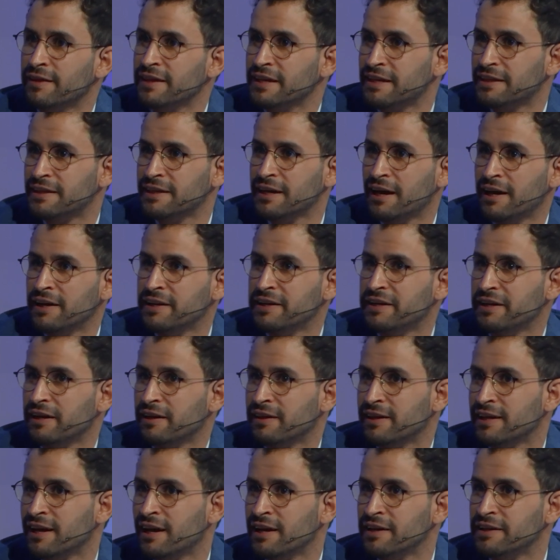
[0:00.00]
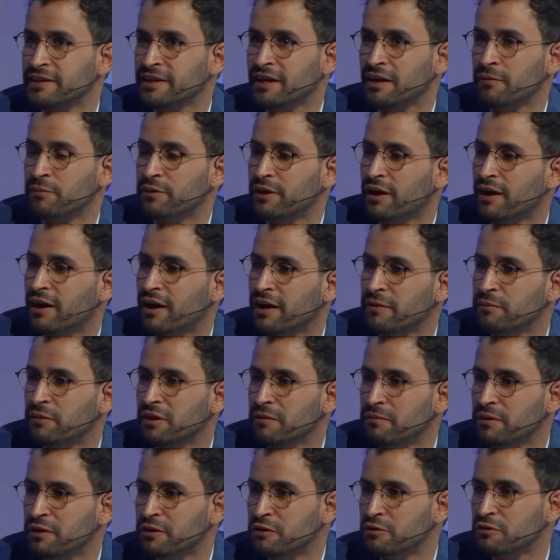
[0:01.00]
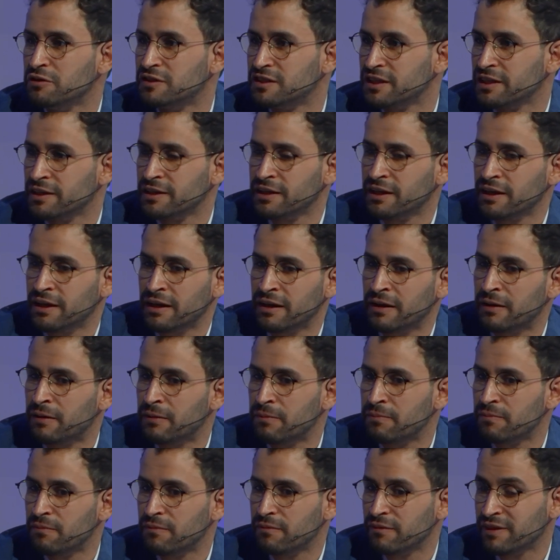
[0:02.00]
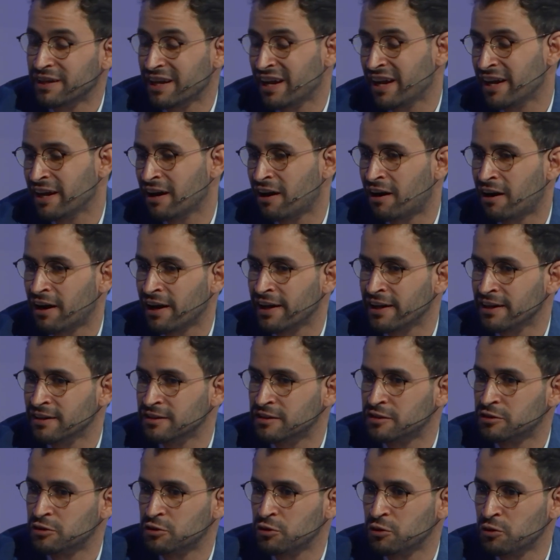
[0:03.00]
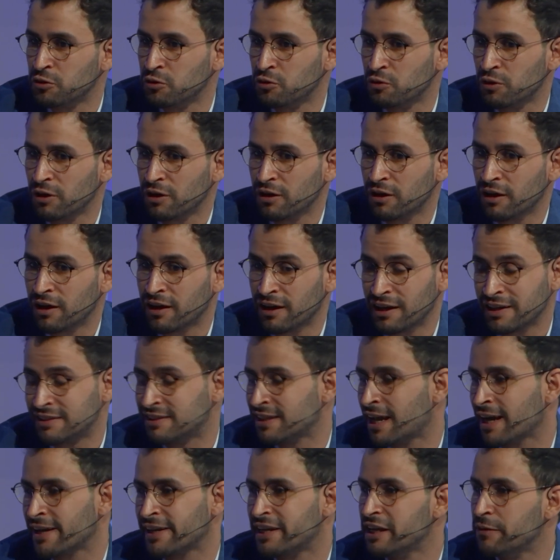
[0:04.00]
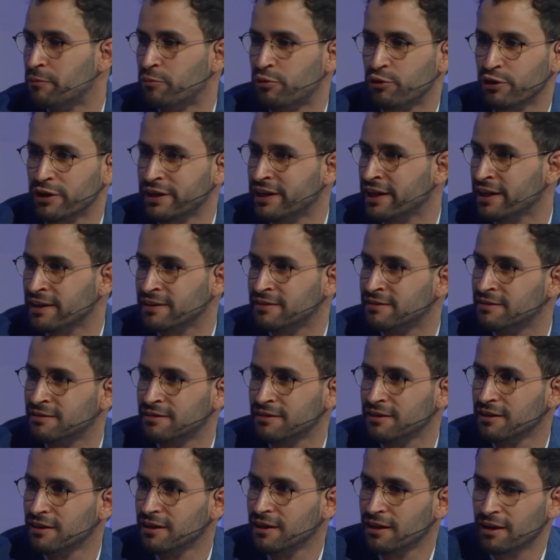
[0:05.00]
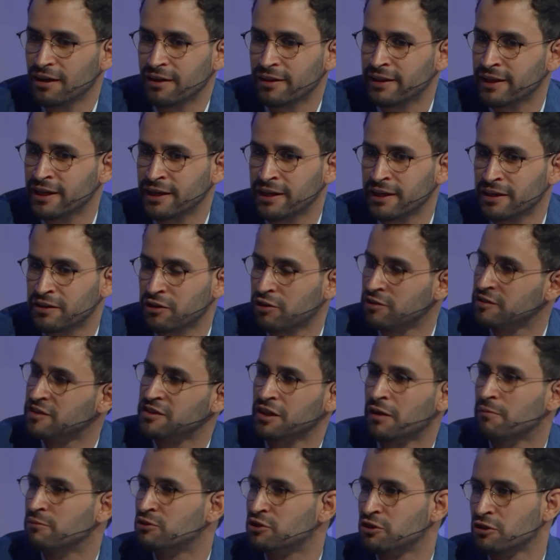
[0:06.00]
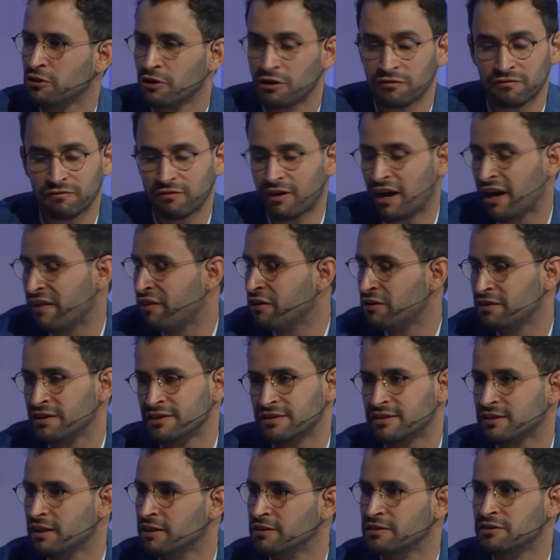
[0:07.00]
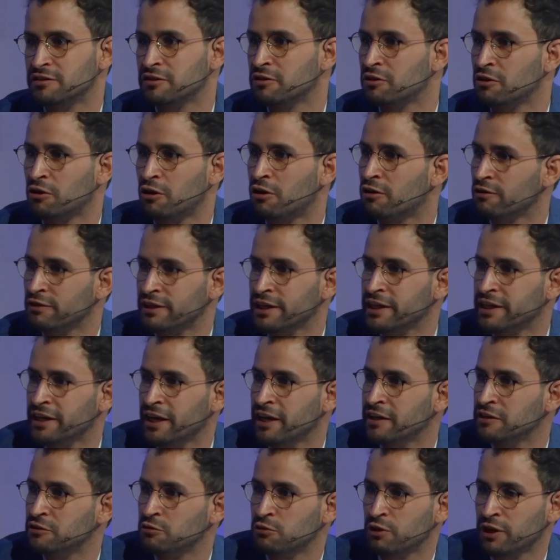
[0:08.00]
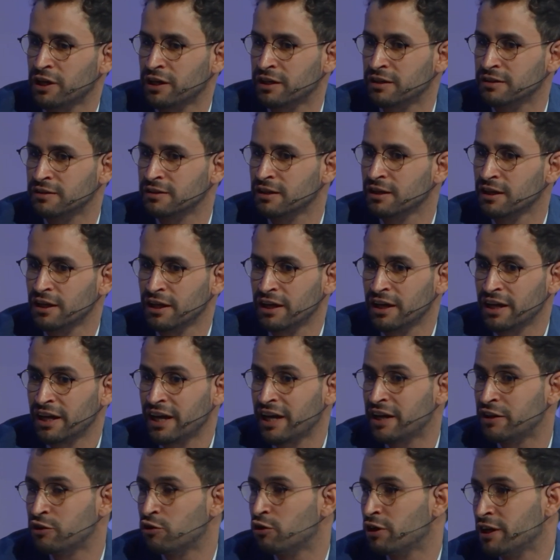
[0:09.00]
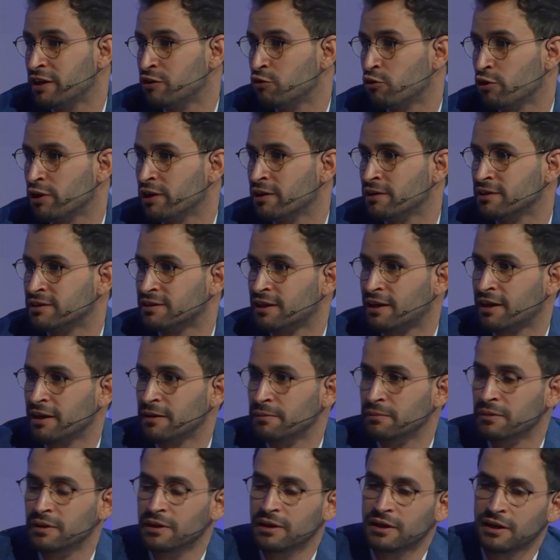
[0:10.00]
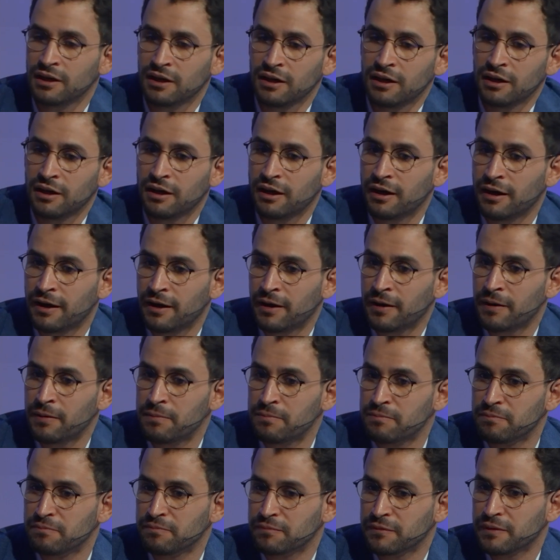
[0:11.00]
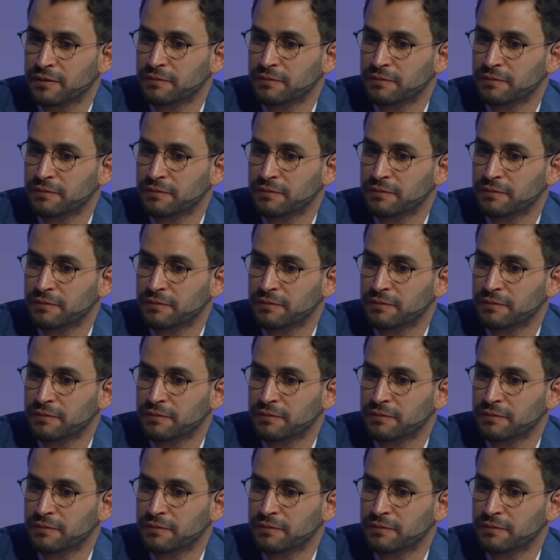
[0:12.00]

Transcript: think the idea behind maybe using the AI is to exactly predict the consumption of either the sensor or the gateway in real time. Um,